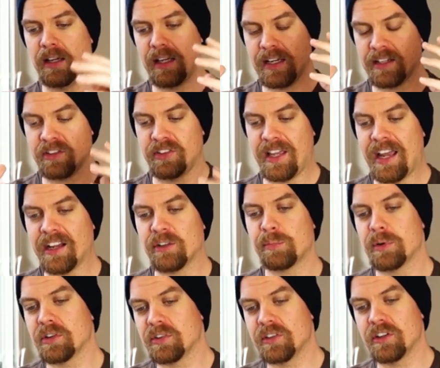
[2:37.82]
exact
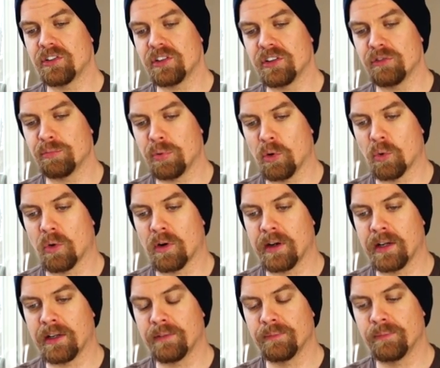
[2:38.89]
precision of
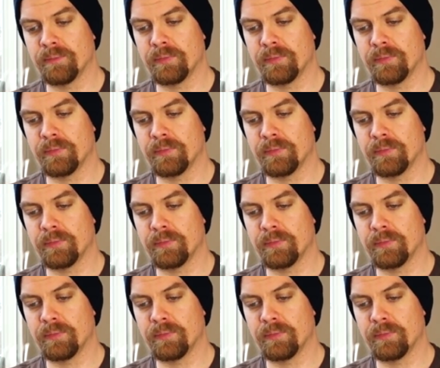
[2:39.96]
pouring